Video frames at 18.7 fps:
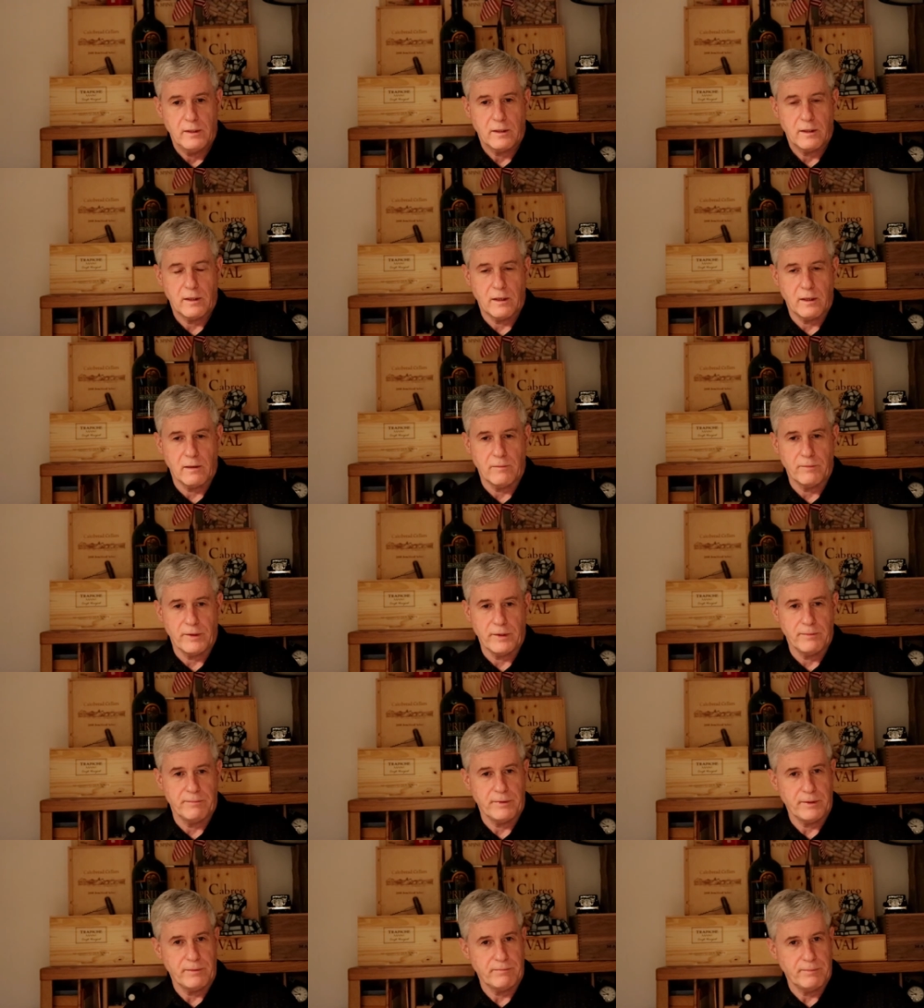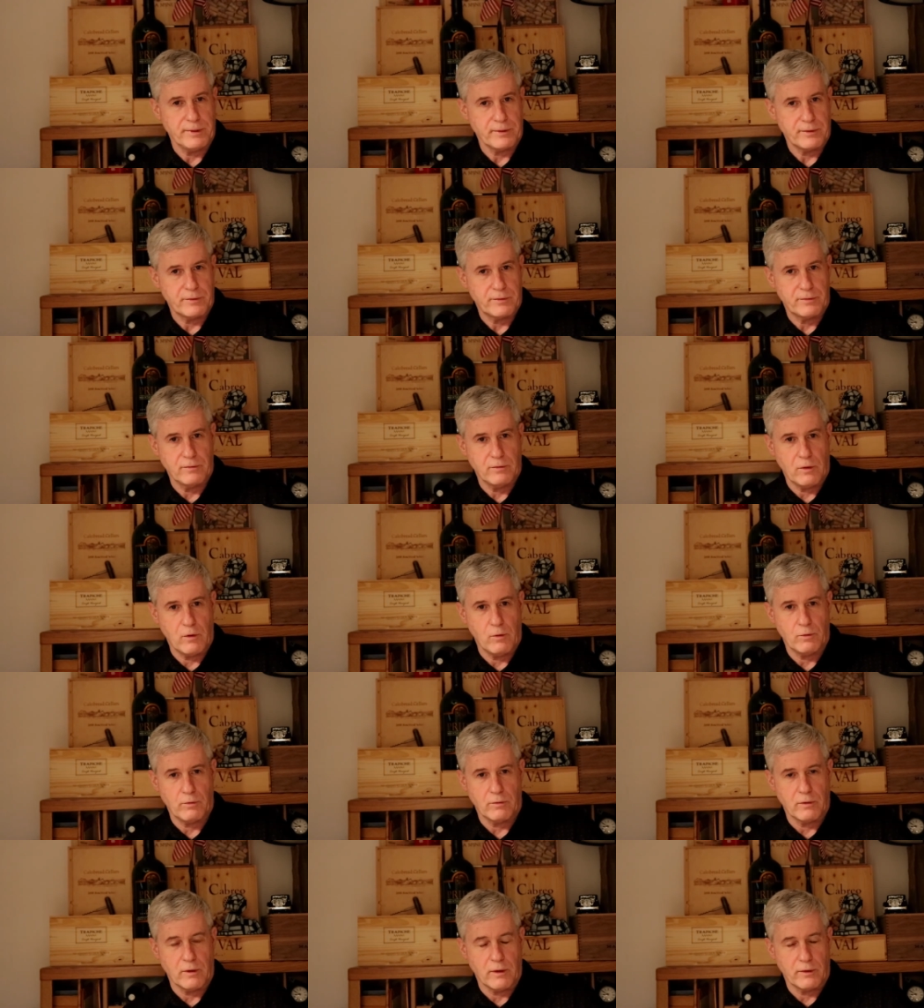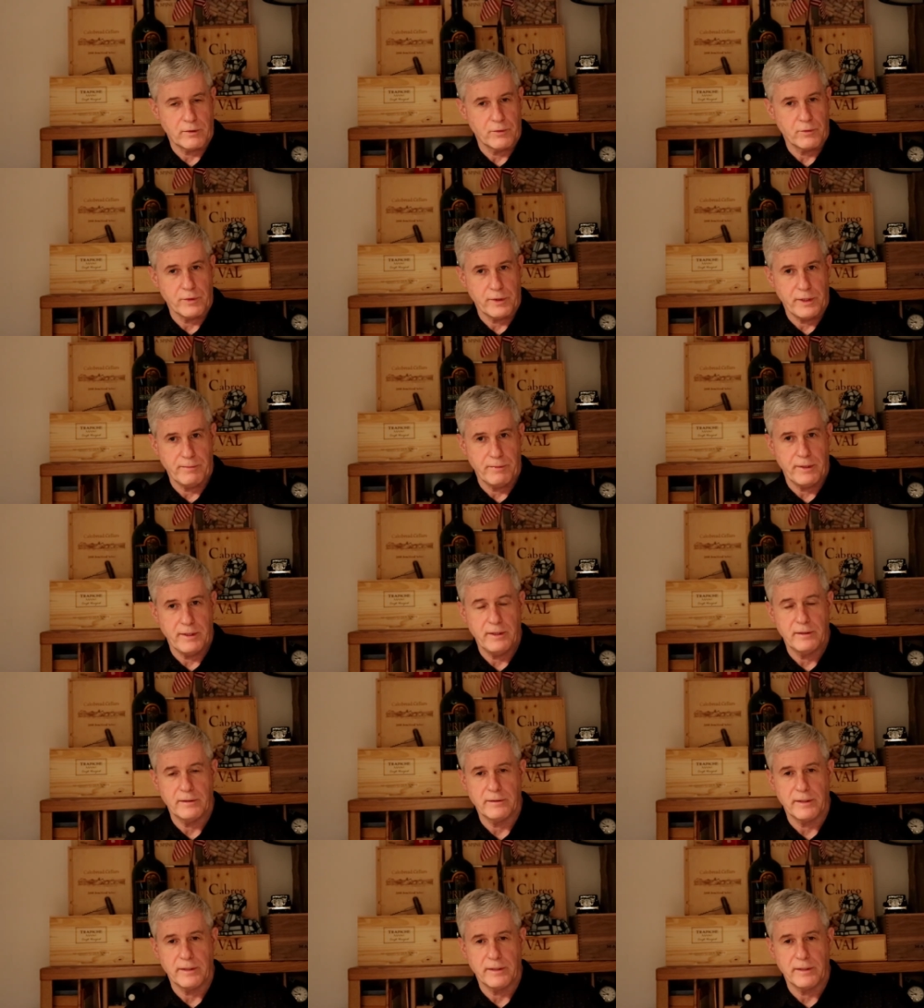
Um, they can be a bit oak, uh, creamy.